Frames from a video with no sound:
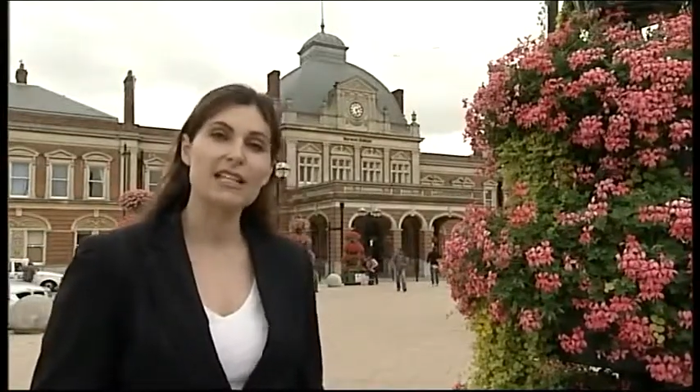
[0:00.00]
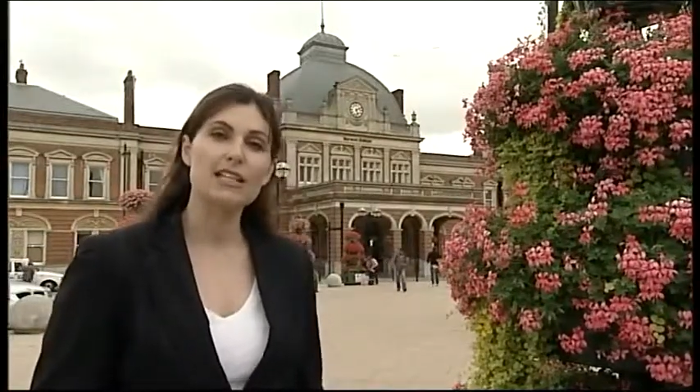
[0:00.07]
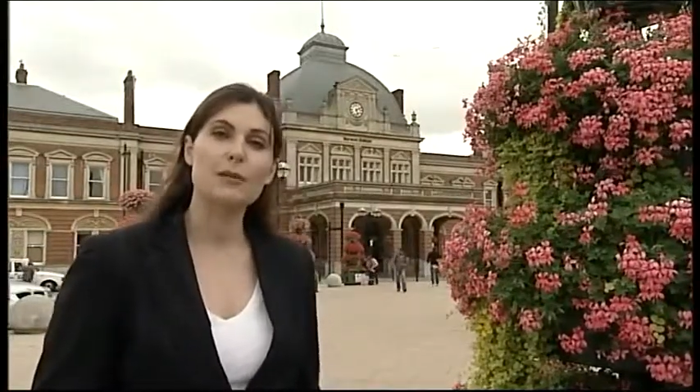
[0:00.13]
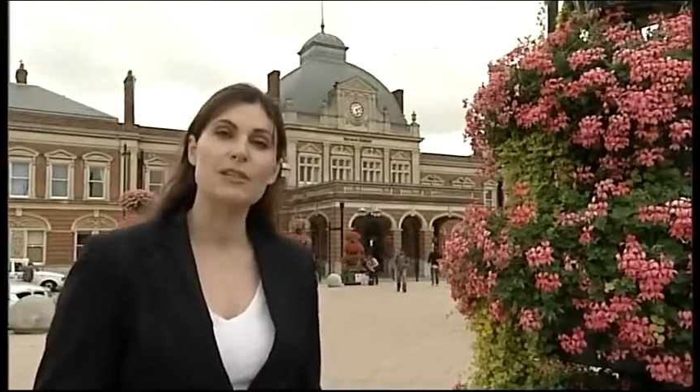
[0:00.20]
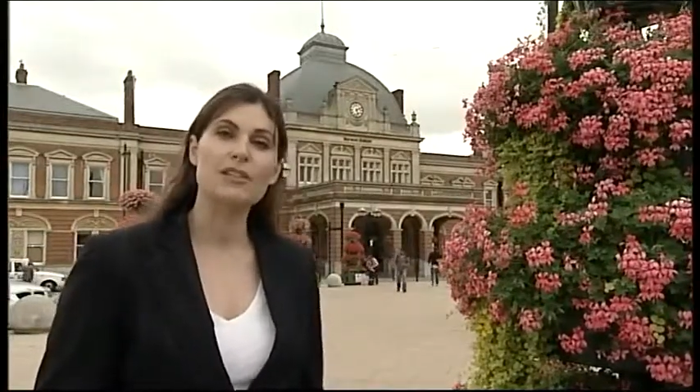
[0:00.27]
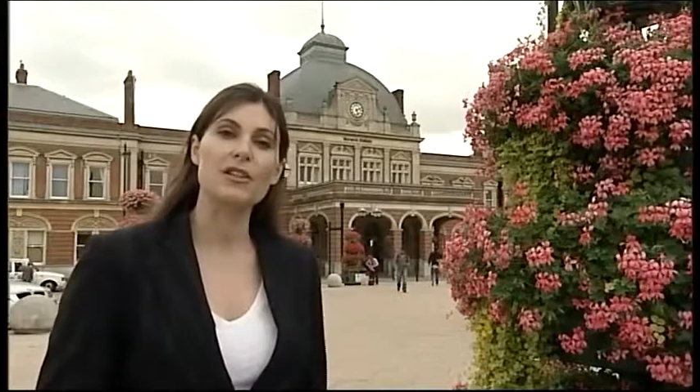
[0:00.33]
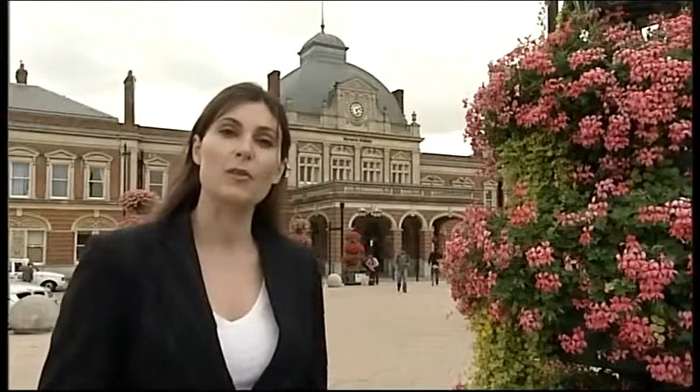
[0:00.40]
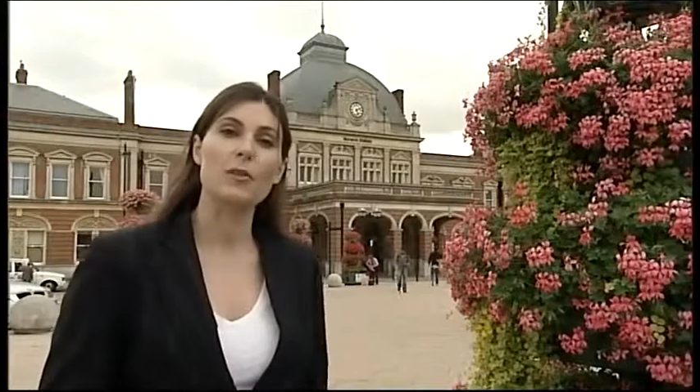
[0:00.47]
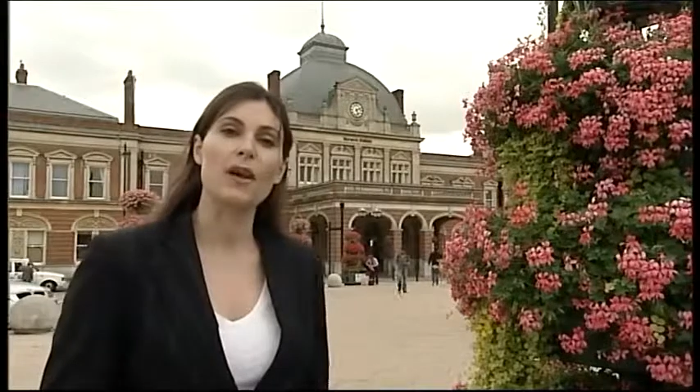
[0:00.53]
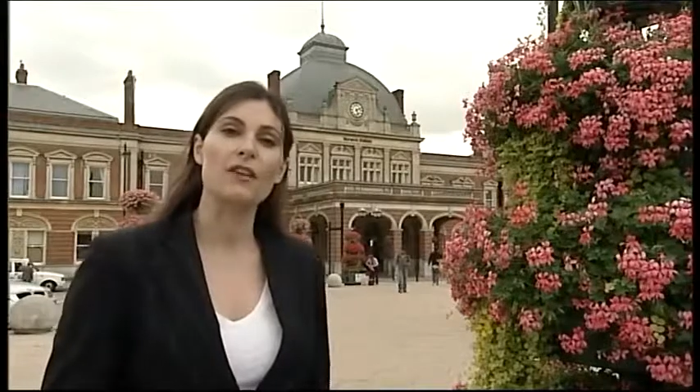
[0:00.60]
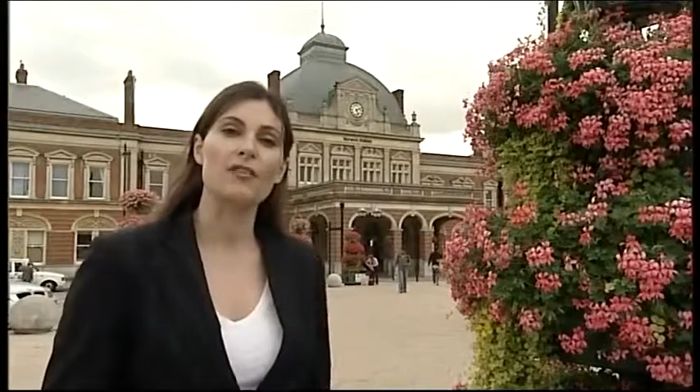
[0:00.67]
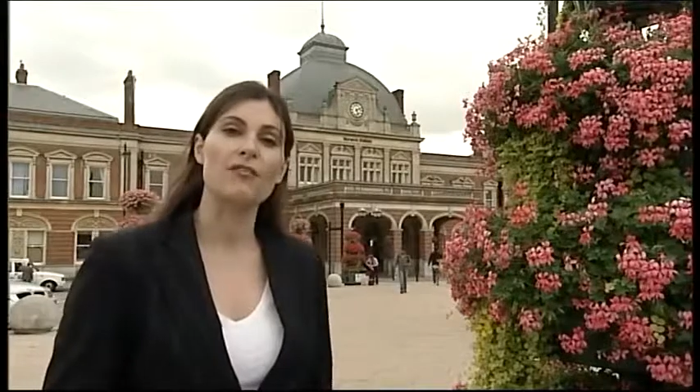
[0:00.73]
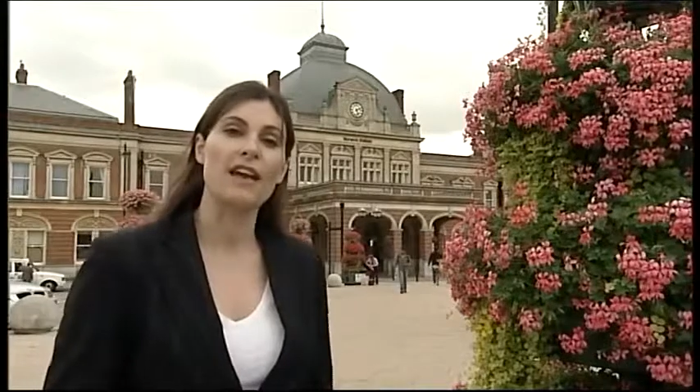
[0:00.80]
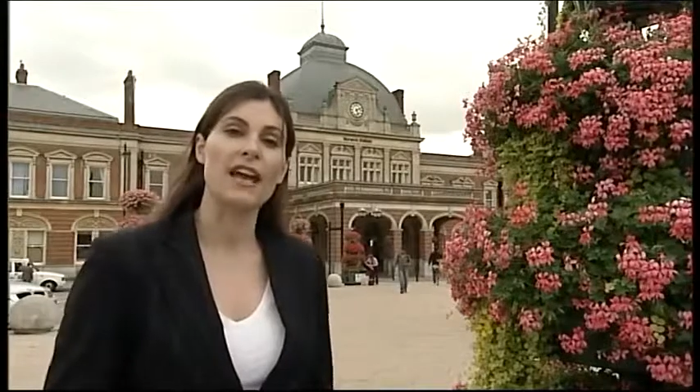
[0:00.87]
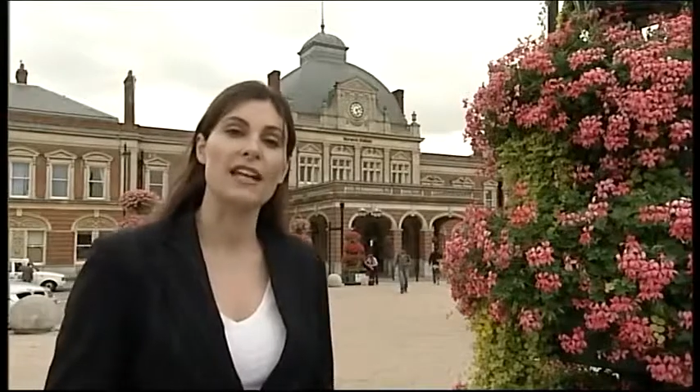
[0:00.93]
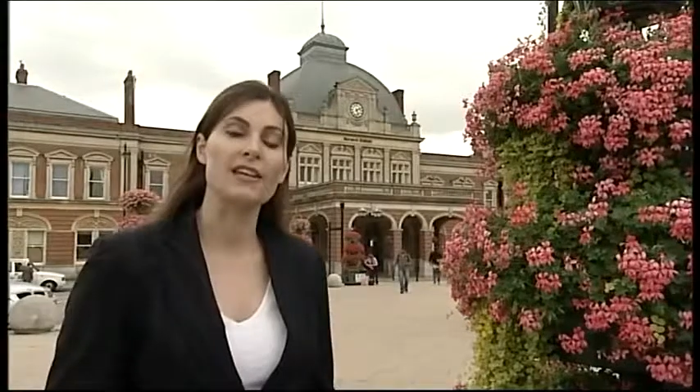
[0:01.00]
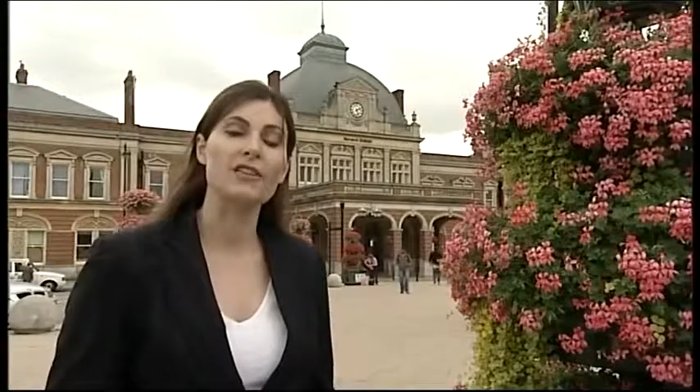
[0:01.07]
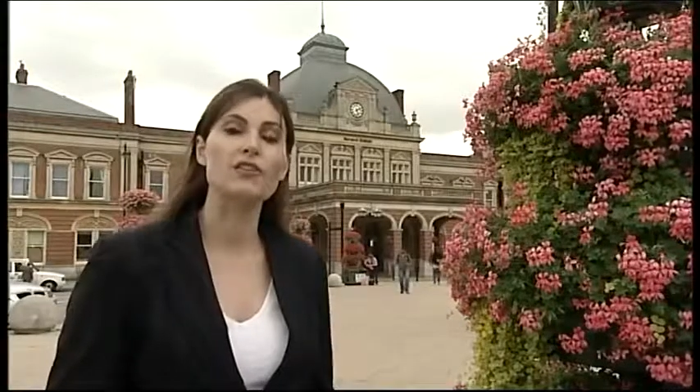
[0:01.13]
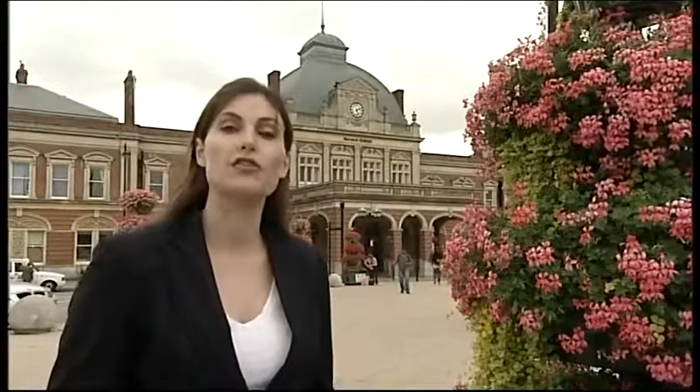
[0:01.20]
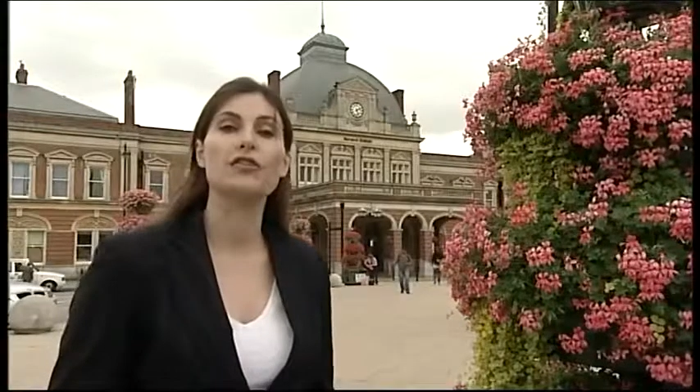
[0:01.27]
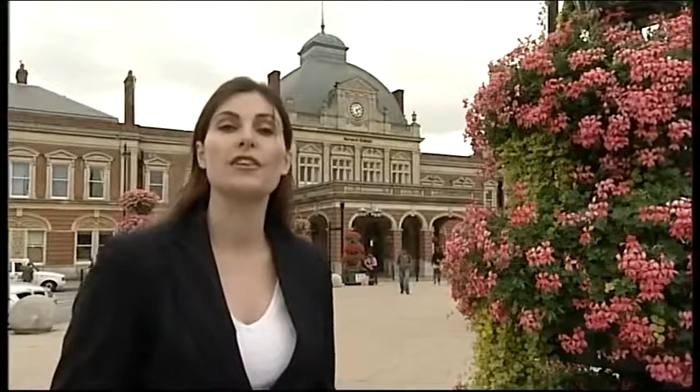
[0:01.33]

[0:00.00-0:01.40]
similar to the one it ran